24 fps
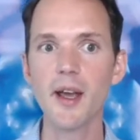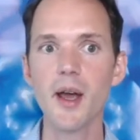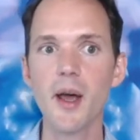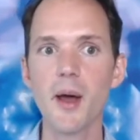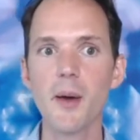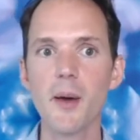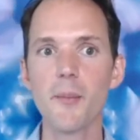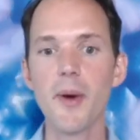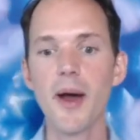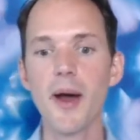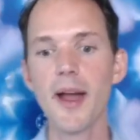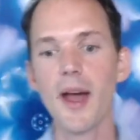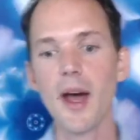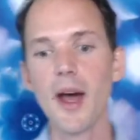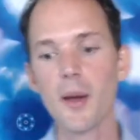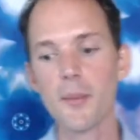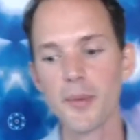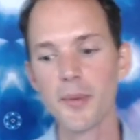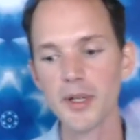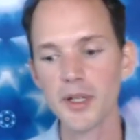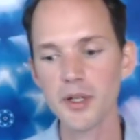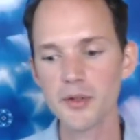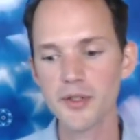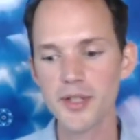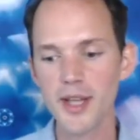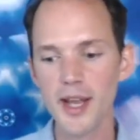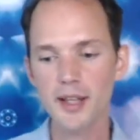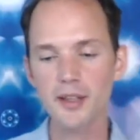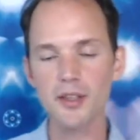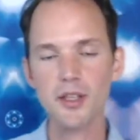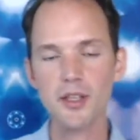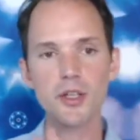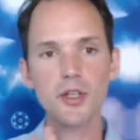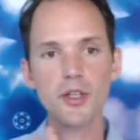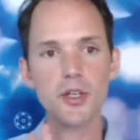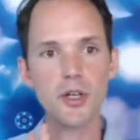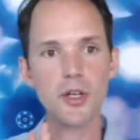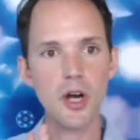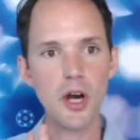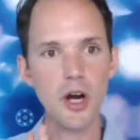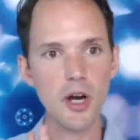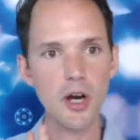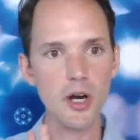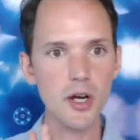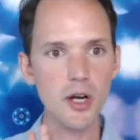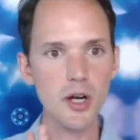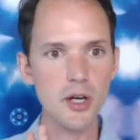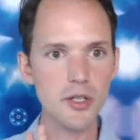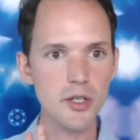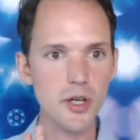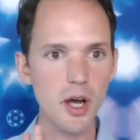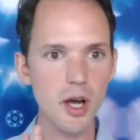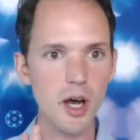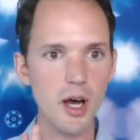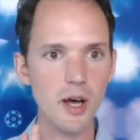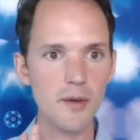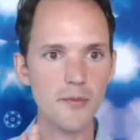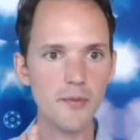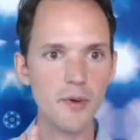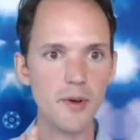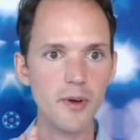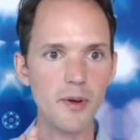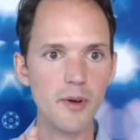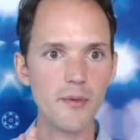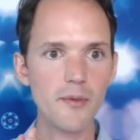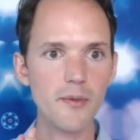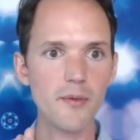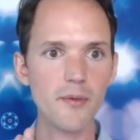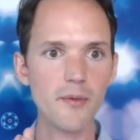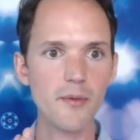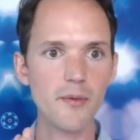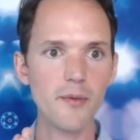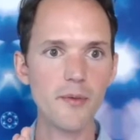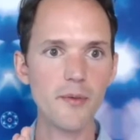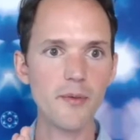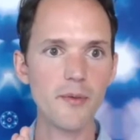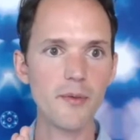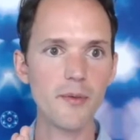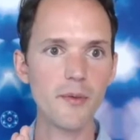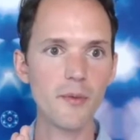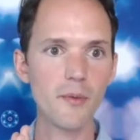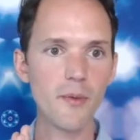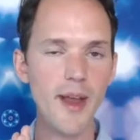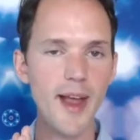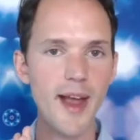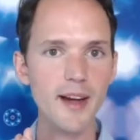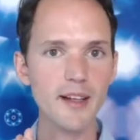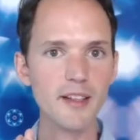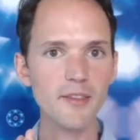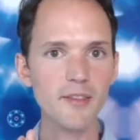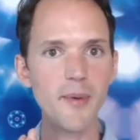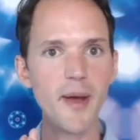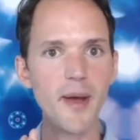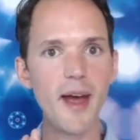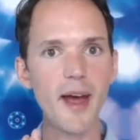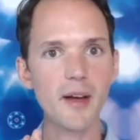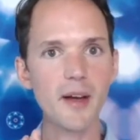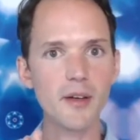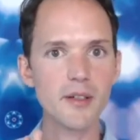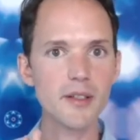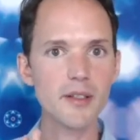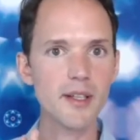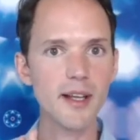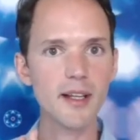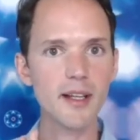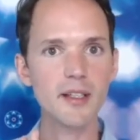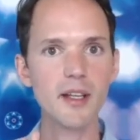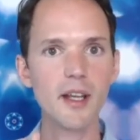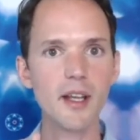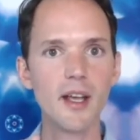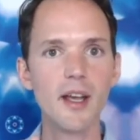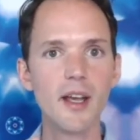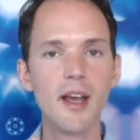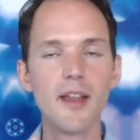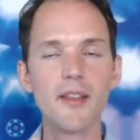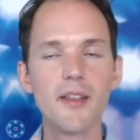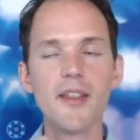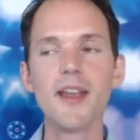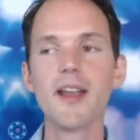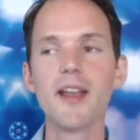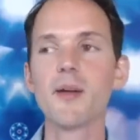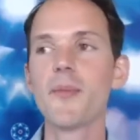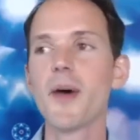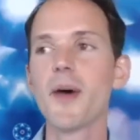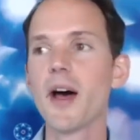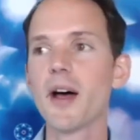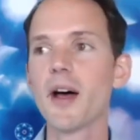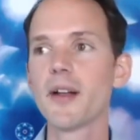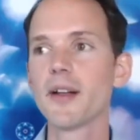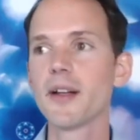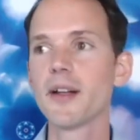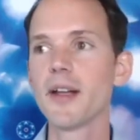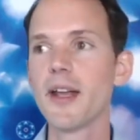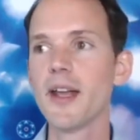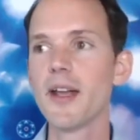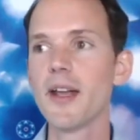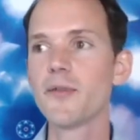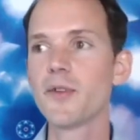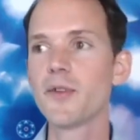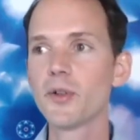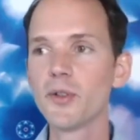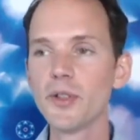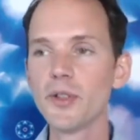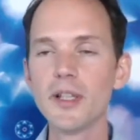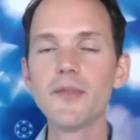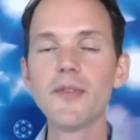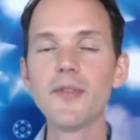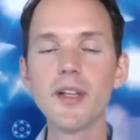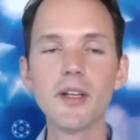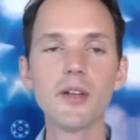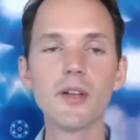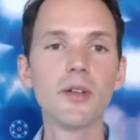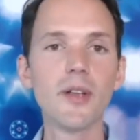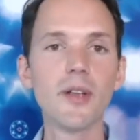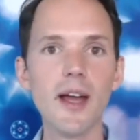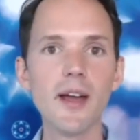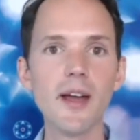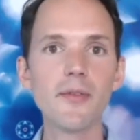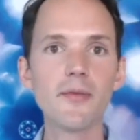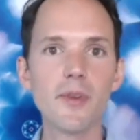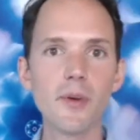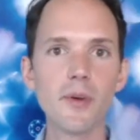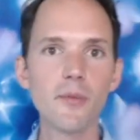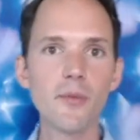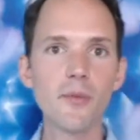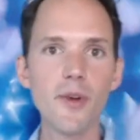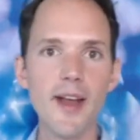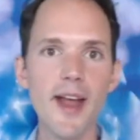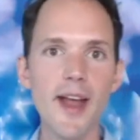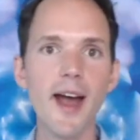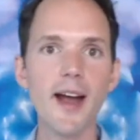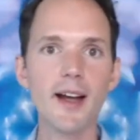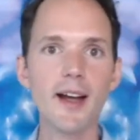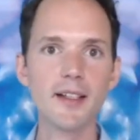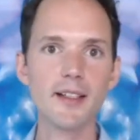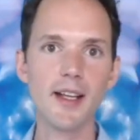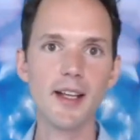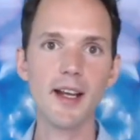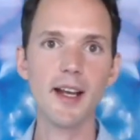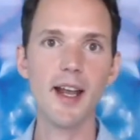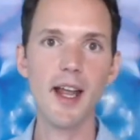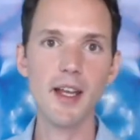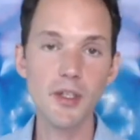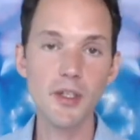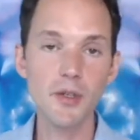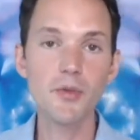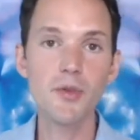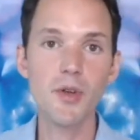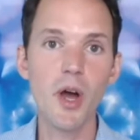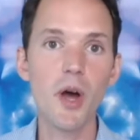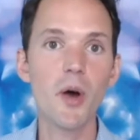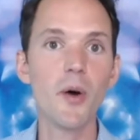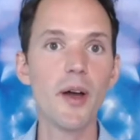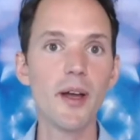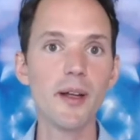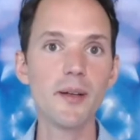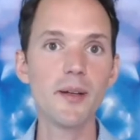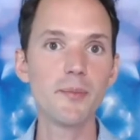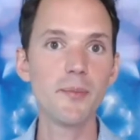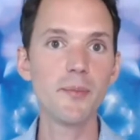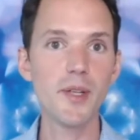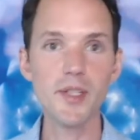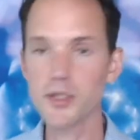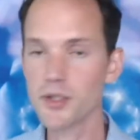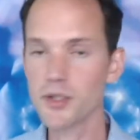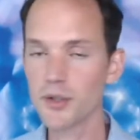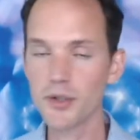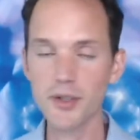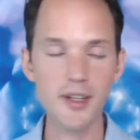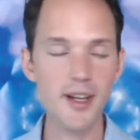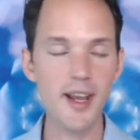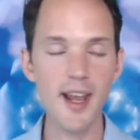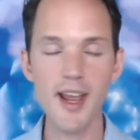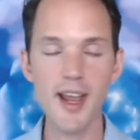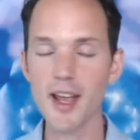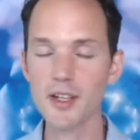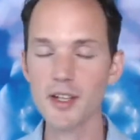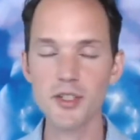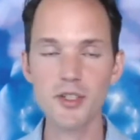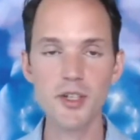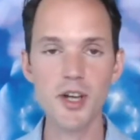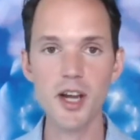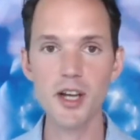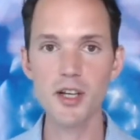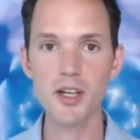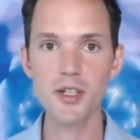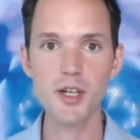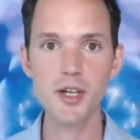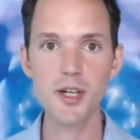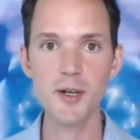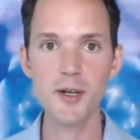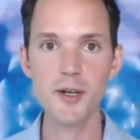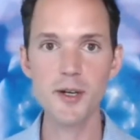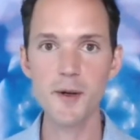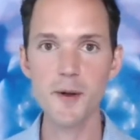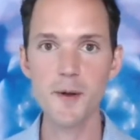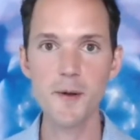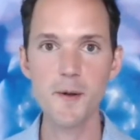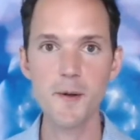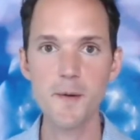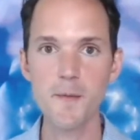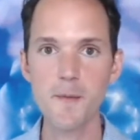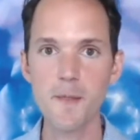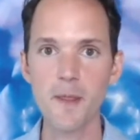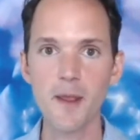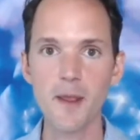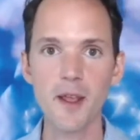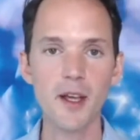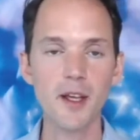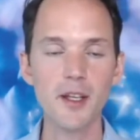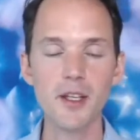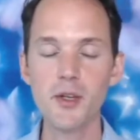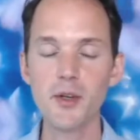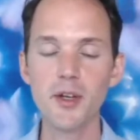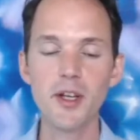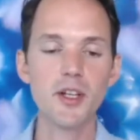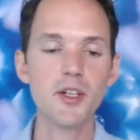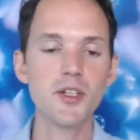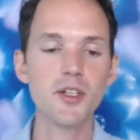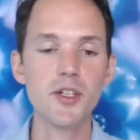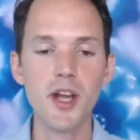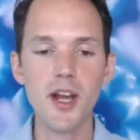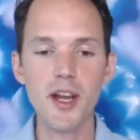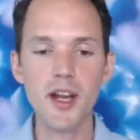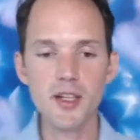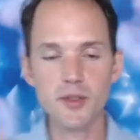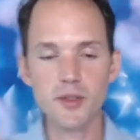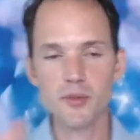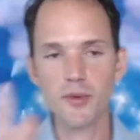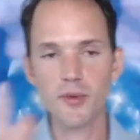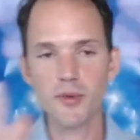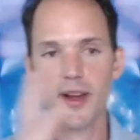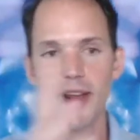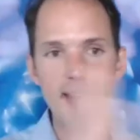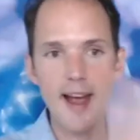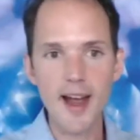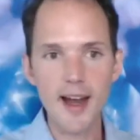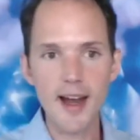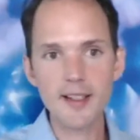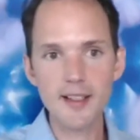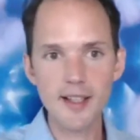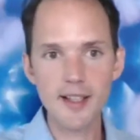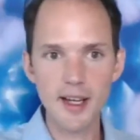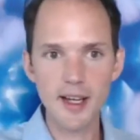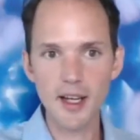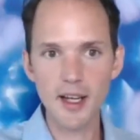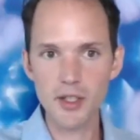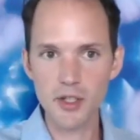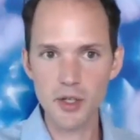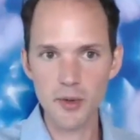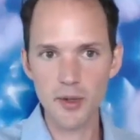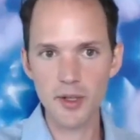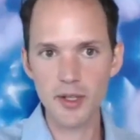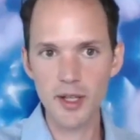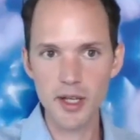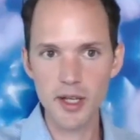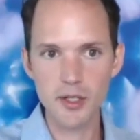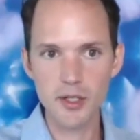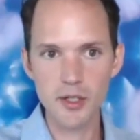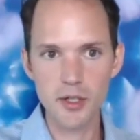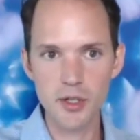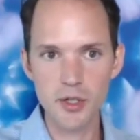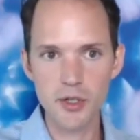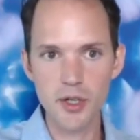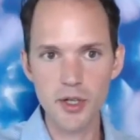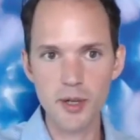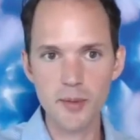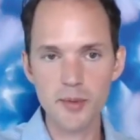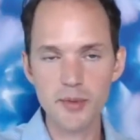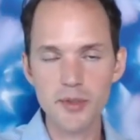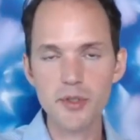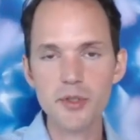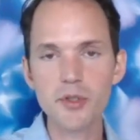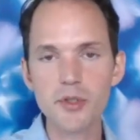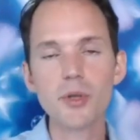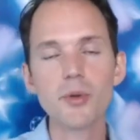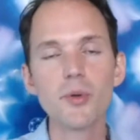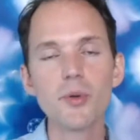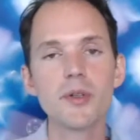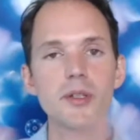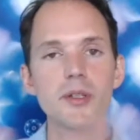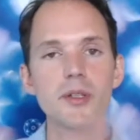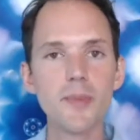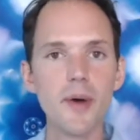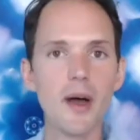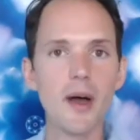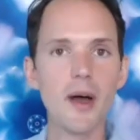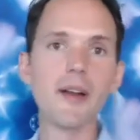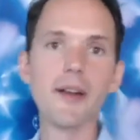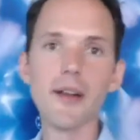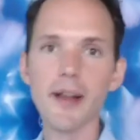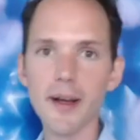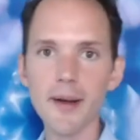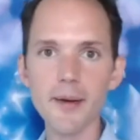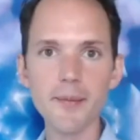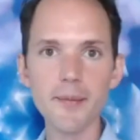by helping you take the charge off of reactive patterns. Like, think about if you're living your life from reacting and you know it, but you can't change it, you can change reacting in your relationships to responding